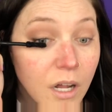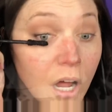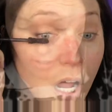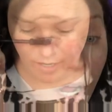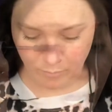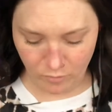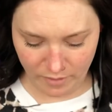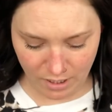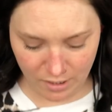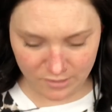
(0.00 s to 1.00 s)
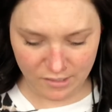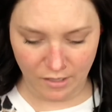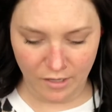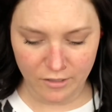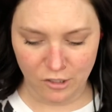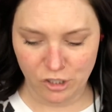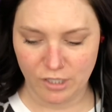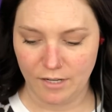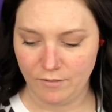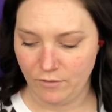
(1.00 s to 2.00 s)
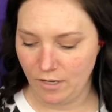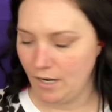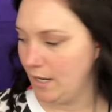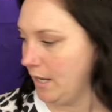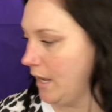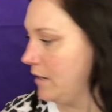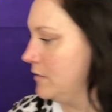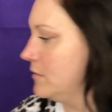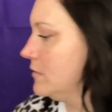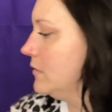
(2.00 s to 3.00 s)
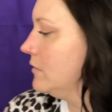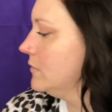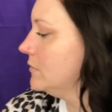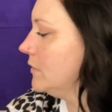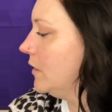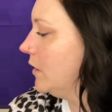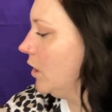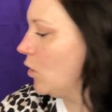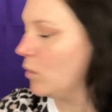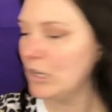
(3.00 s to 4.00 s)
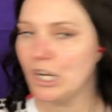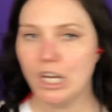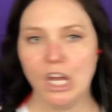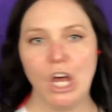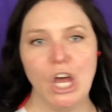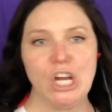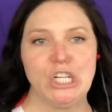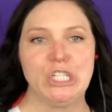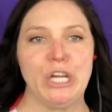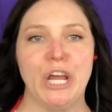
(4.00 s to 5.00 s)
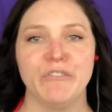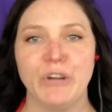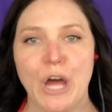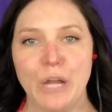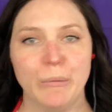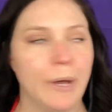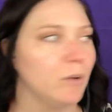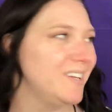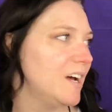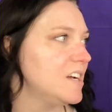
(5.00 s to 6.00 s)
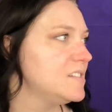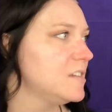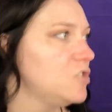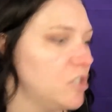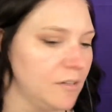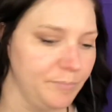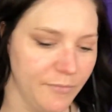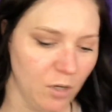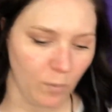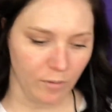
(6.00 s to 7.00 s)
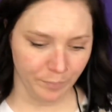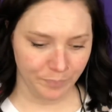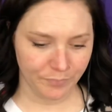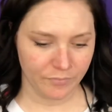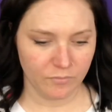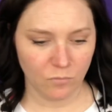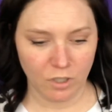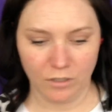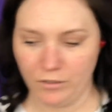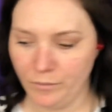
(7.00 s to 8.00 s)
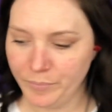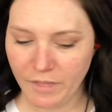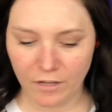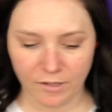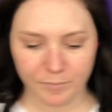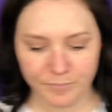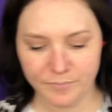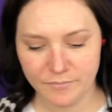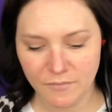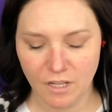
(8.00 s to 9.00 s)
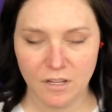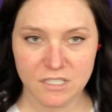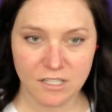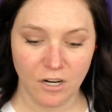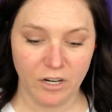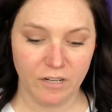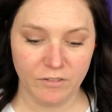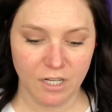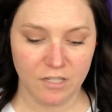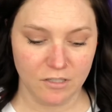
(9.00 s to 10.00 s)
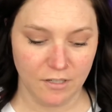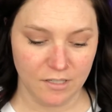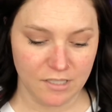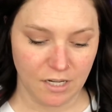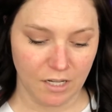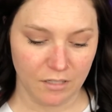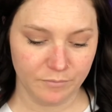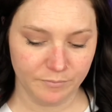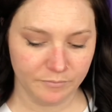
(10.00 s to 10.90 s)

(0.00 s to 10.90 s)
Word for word: Alright, moving on to other shit I forgot I had. Or shit I forgot about. Yeah, I said shit. Oh well. What are you gonna do? Okay. Sorry if your kids are listening.